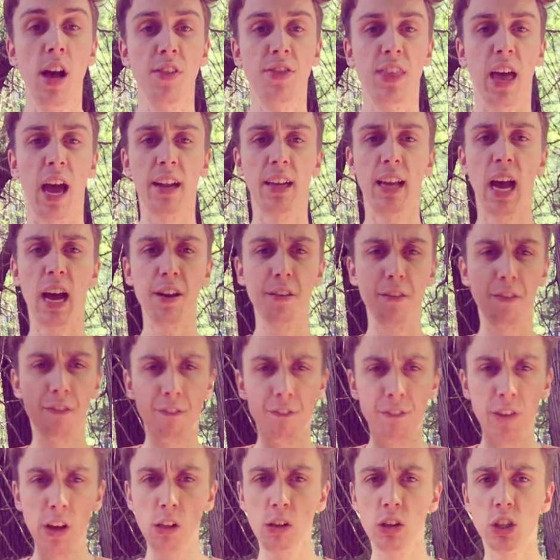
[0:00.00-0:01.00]
That kind of
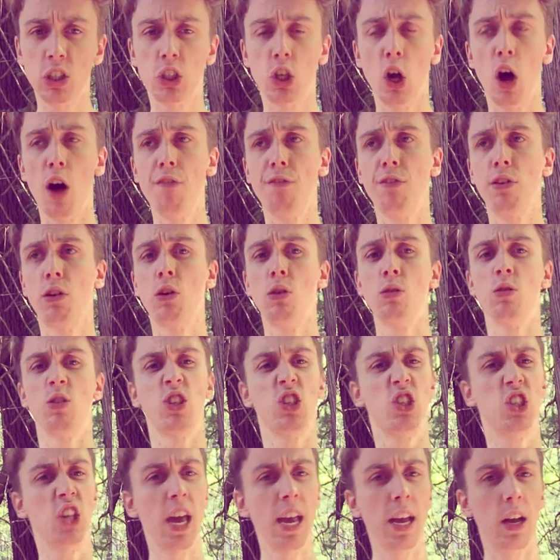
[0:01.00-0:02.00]
philosophical,
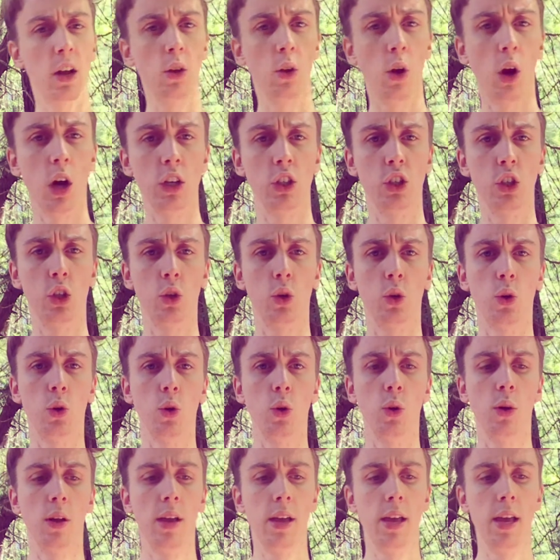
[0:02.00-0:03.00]

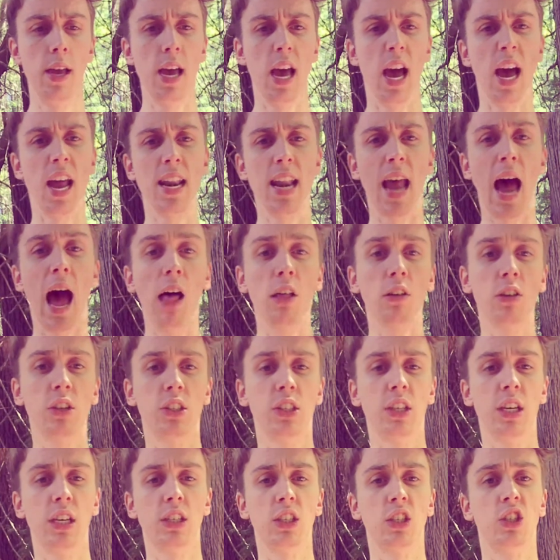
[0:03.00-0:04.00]
psychological
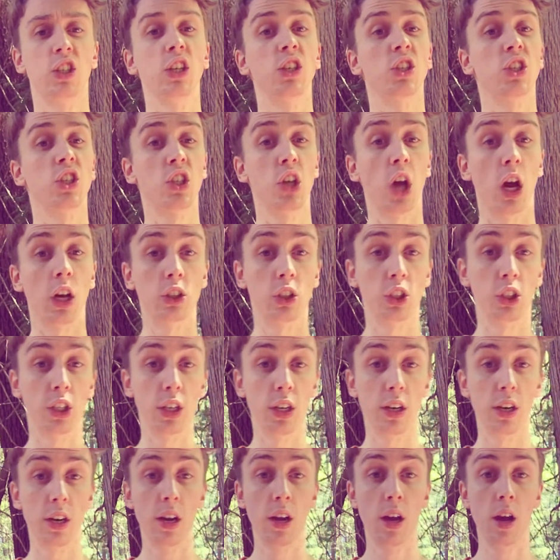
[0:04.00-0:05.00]
analysis,
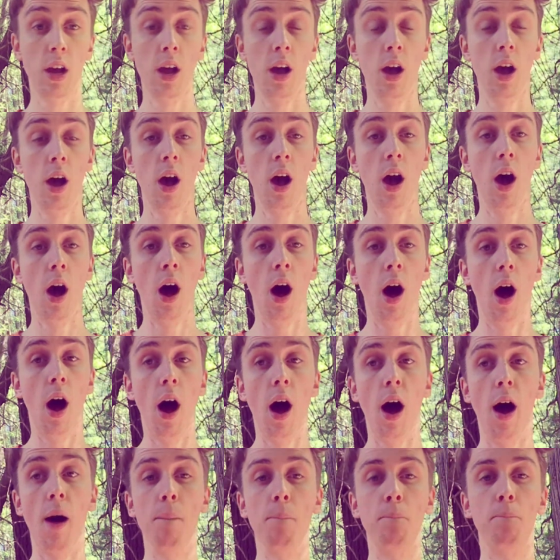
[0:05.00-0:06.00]
discussion
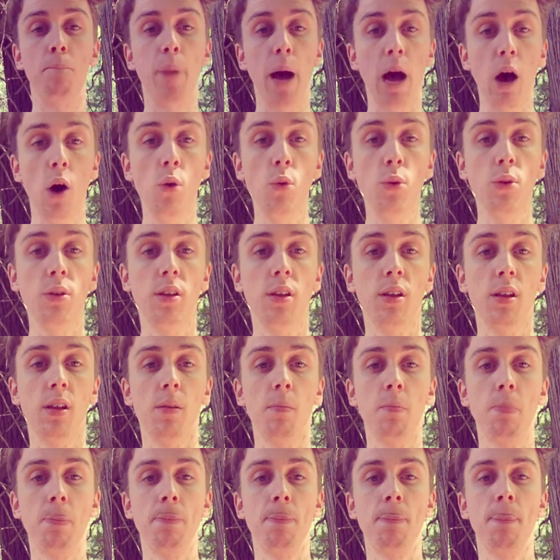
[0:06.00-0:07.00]
about
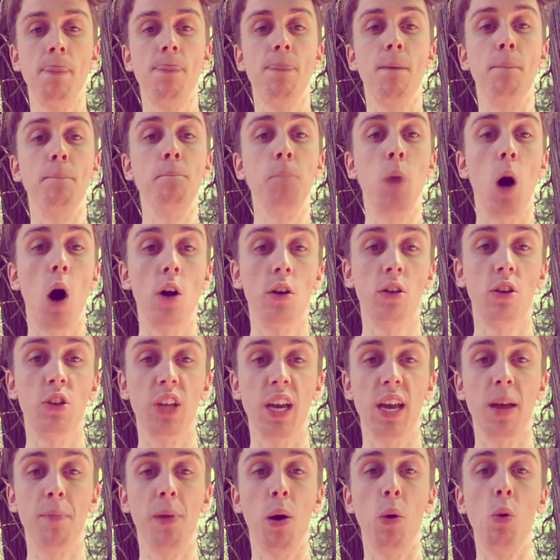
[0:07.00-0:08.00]
the modern
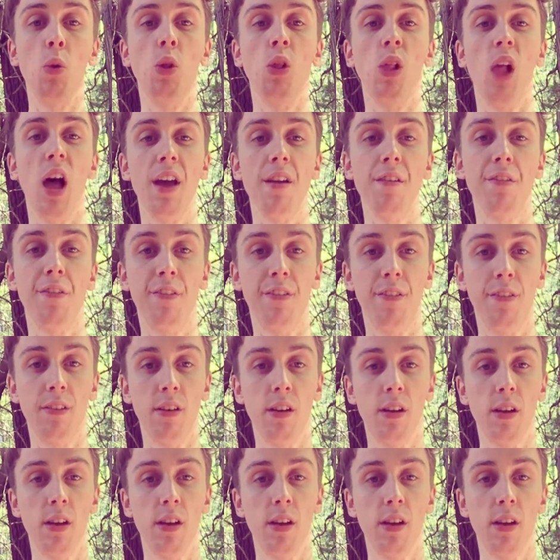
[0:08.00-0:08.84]
day, about life,